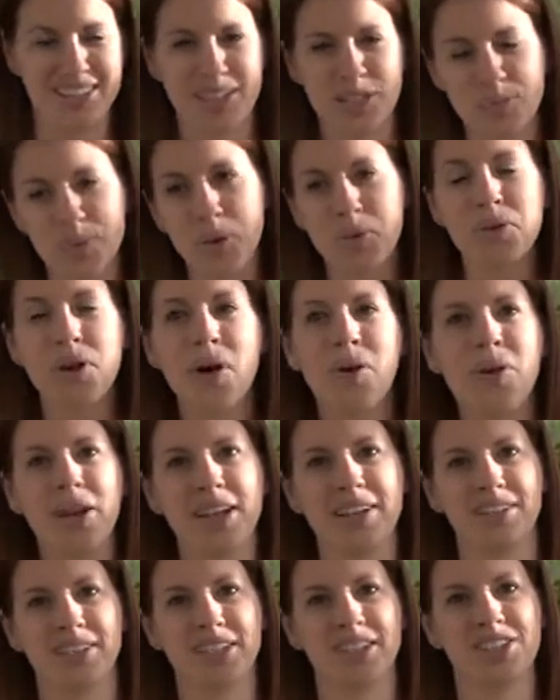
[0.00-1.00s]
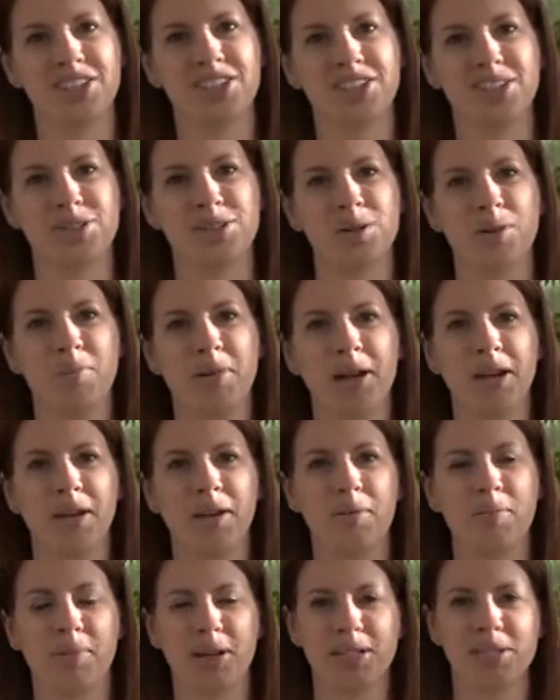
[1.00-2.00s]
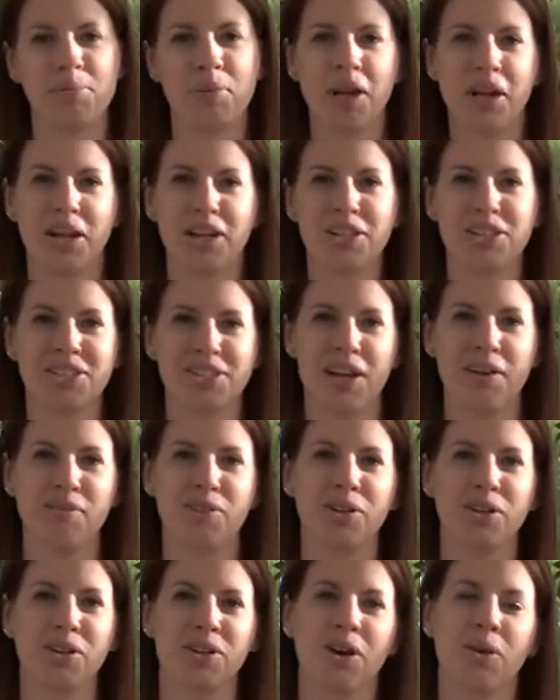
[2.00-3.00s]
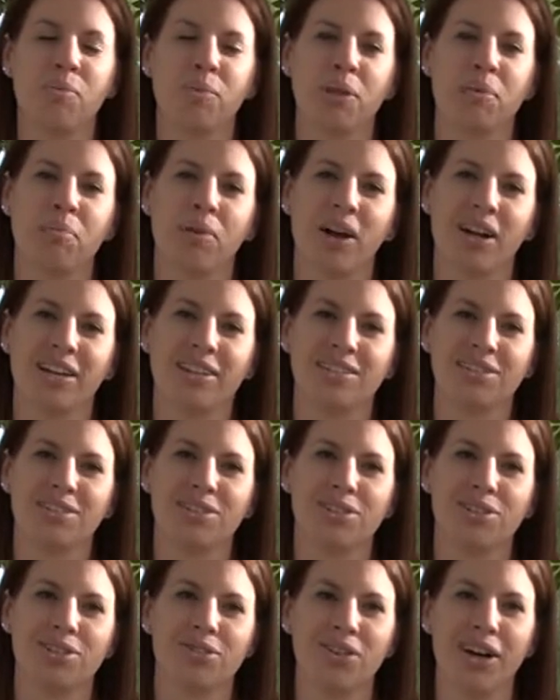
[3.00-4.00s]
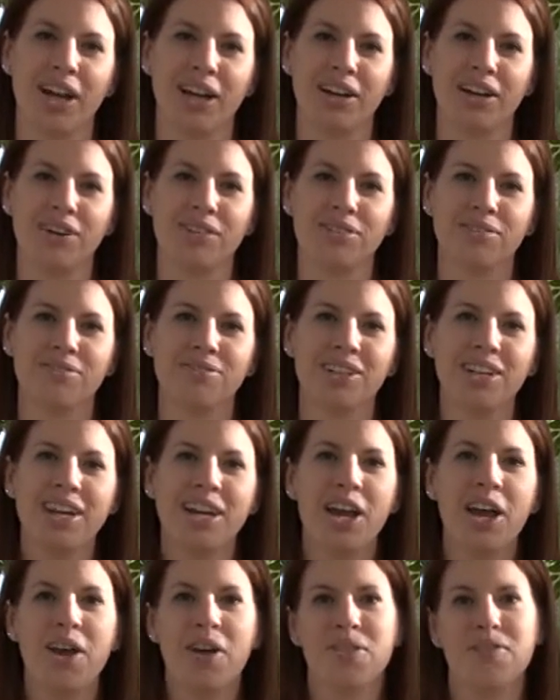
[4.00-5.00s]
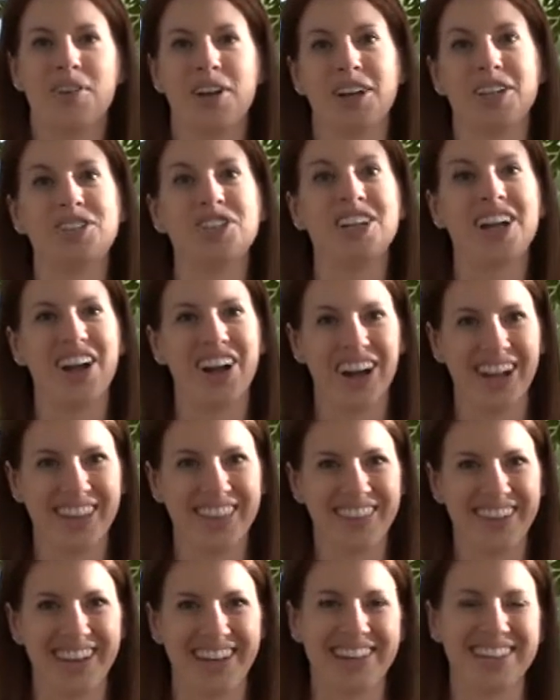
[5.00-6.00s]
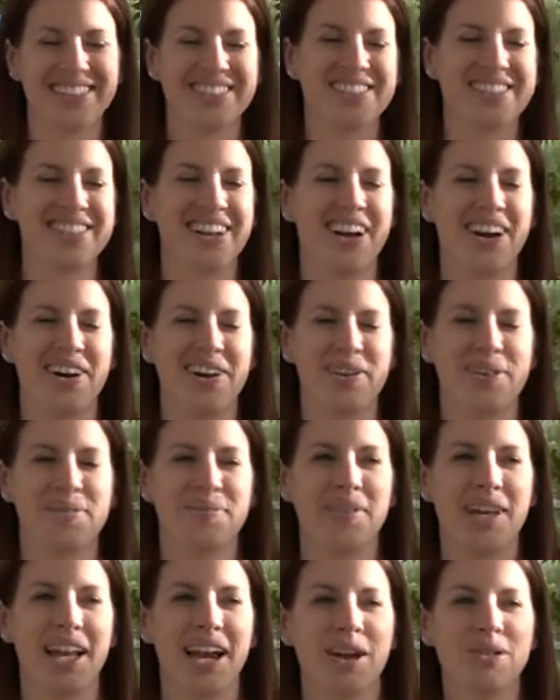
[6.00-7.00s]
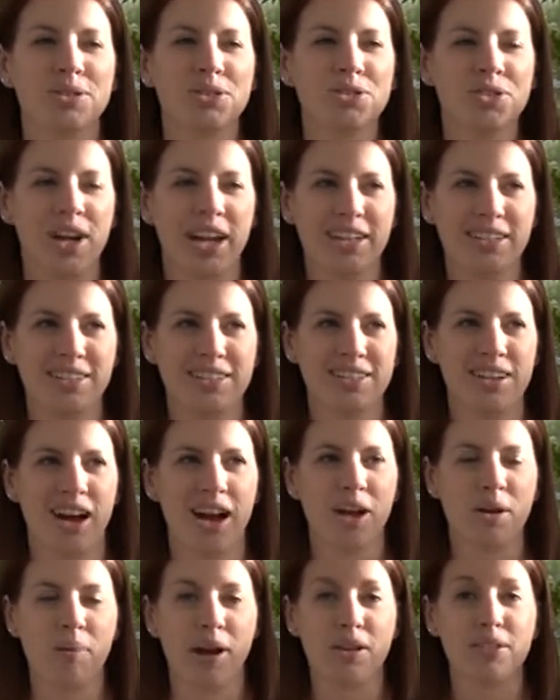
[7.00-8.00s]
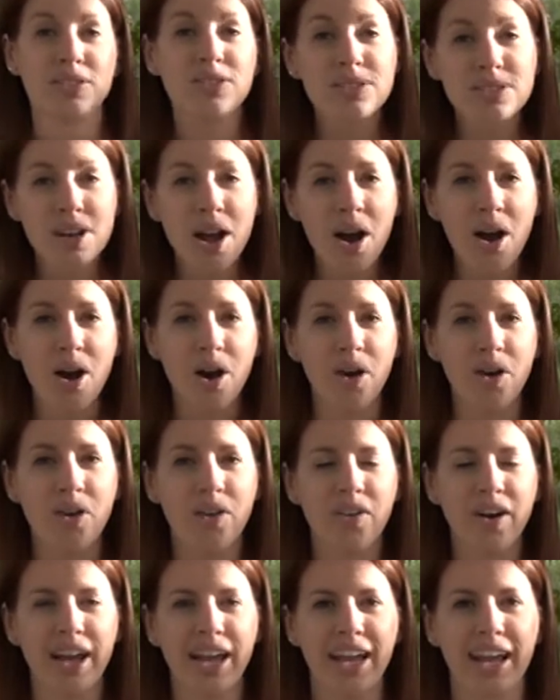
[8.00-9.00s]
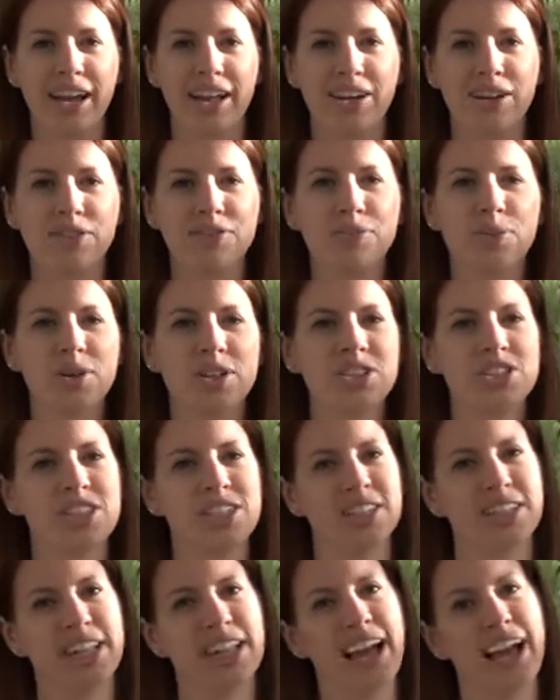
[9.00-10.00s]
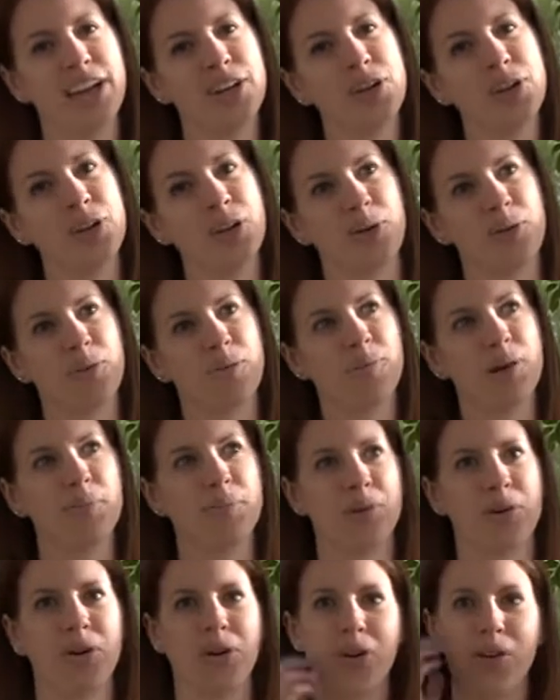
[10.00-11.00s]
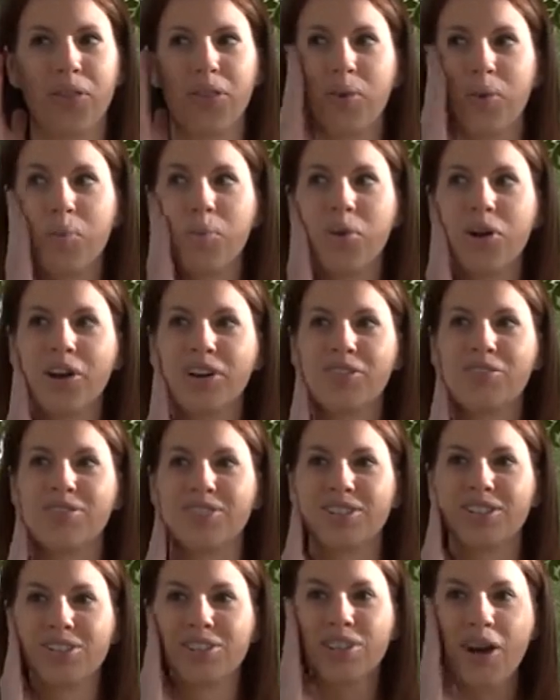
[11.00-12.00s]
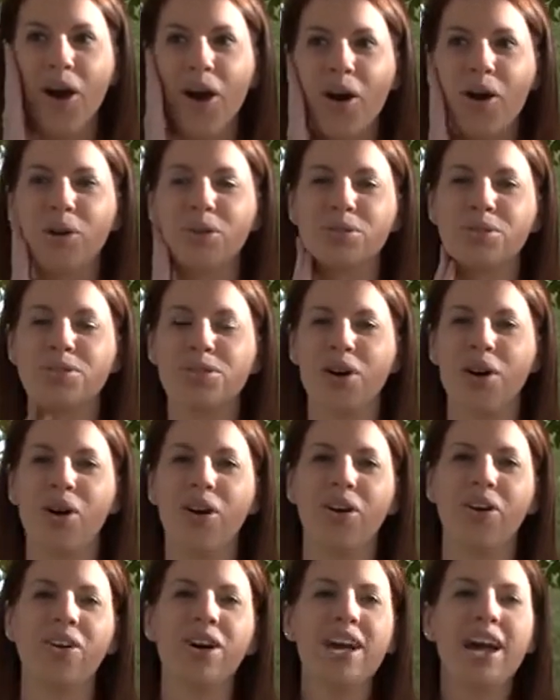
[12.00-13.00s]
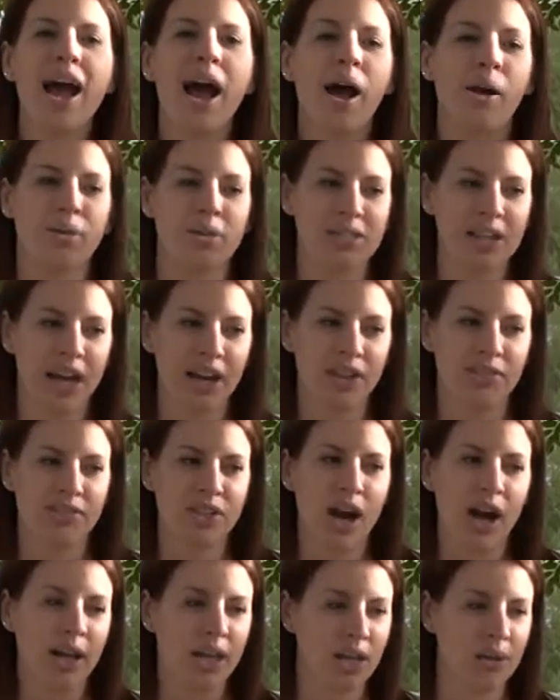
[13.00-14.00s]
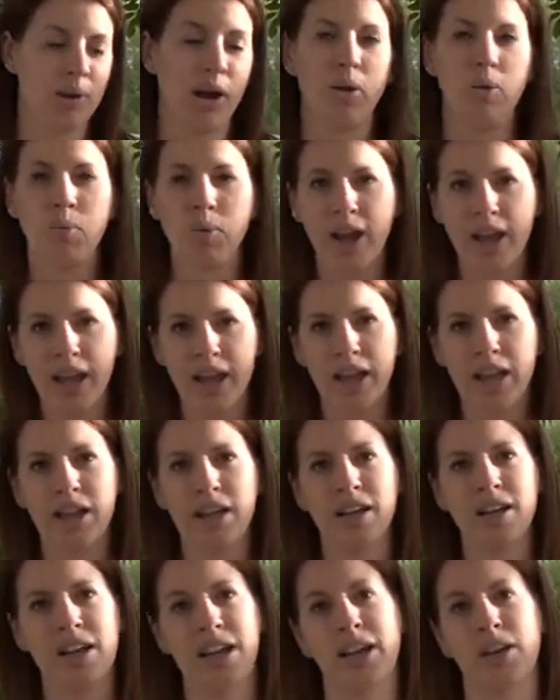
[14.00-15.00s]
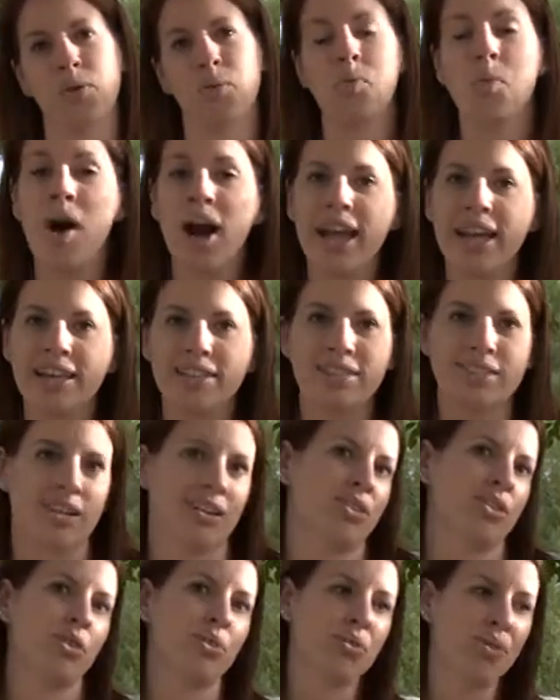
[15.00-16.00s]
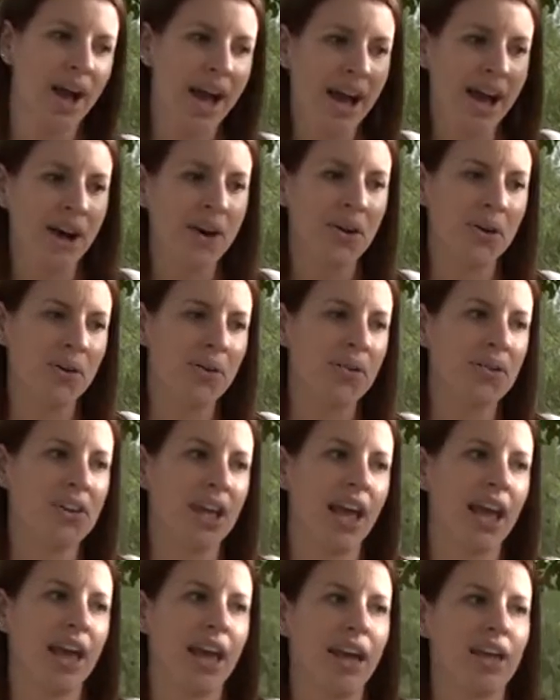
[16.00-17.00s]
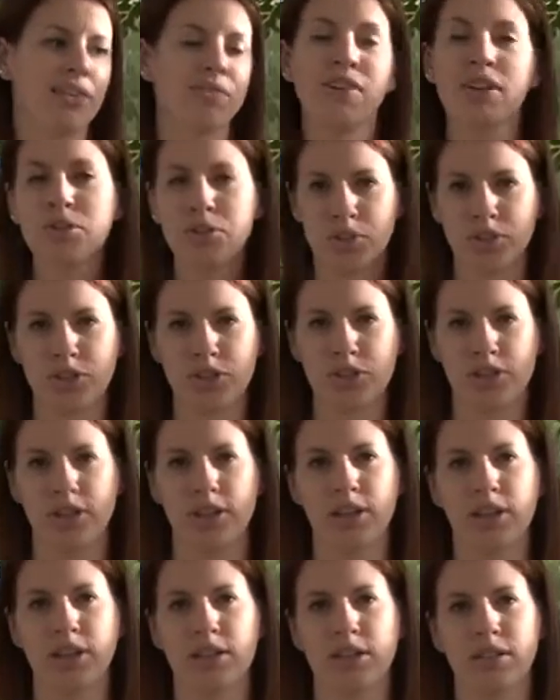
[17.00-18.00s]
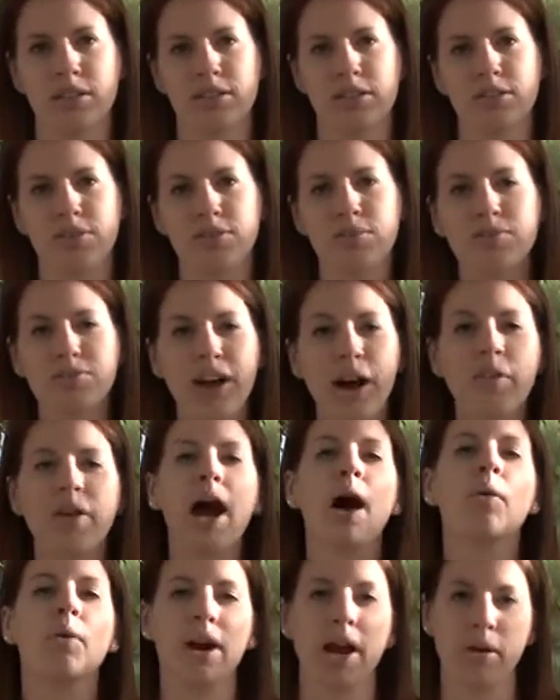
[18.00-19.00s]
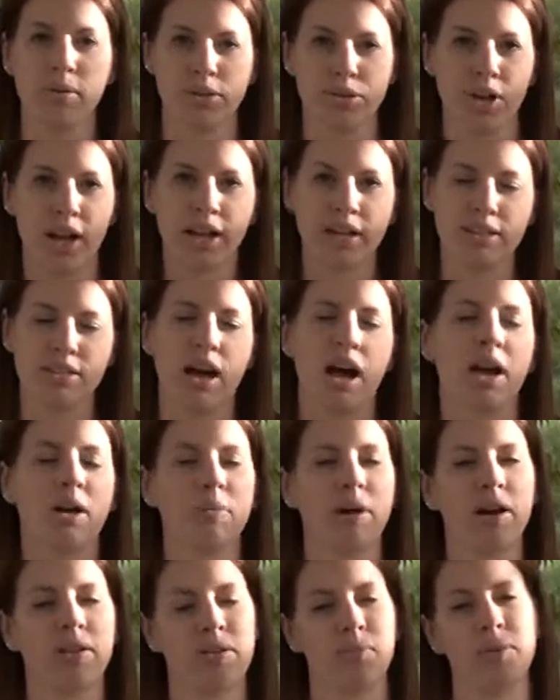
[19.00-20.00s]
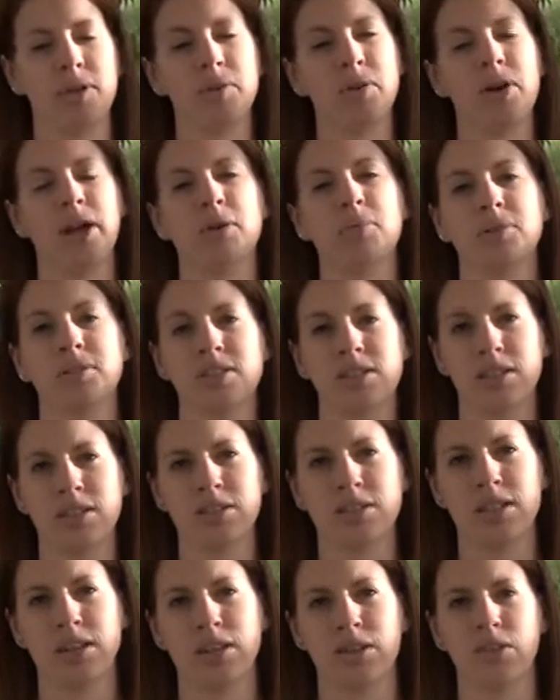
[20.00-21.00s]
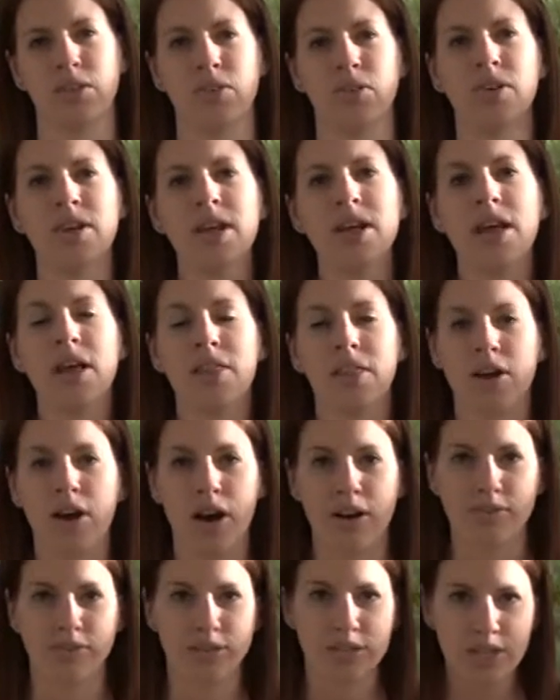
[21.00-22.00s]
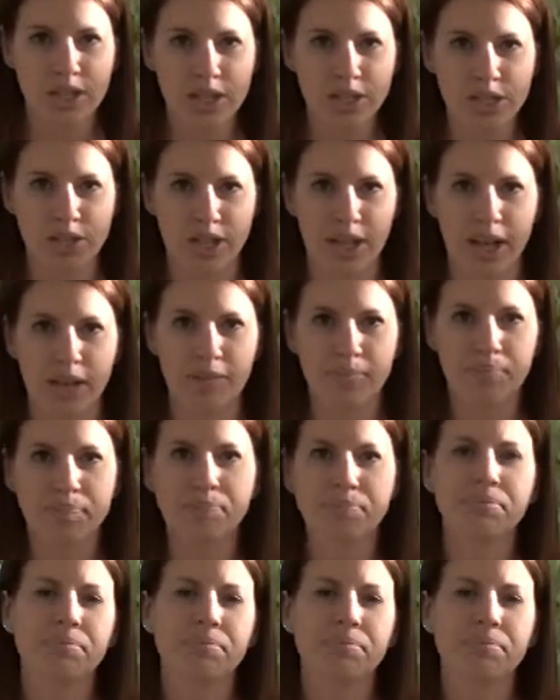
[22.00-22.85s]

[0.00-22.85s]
They spoke no English, and so my Spanish level only brought us to kind of very generic things, and I was trying to talk about snow, and unfortunately I couldn't remember the word for snow, so I was kind of talking about rain and white on the ground, and eventually she found out what I was trying to talk about and we were able to continue the conversation.